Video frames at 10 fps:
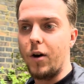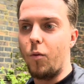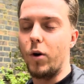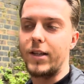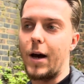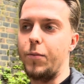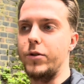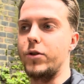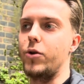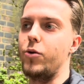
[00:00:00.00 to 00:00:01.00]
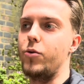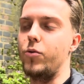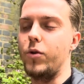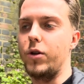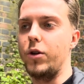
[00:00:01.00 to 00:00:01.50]
what has happened to,
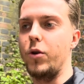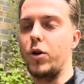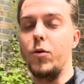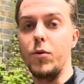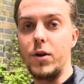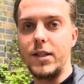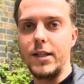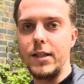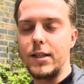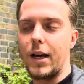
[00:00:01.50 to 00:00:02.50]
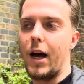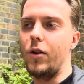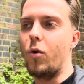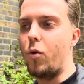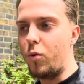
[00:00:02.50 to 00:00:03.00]
you know, communities, and
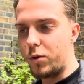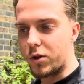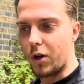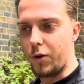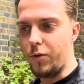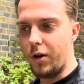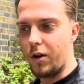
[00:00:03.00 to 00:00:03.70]
also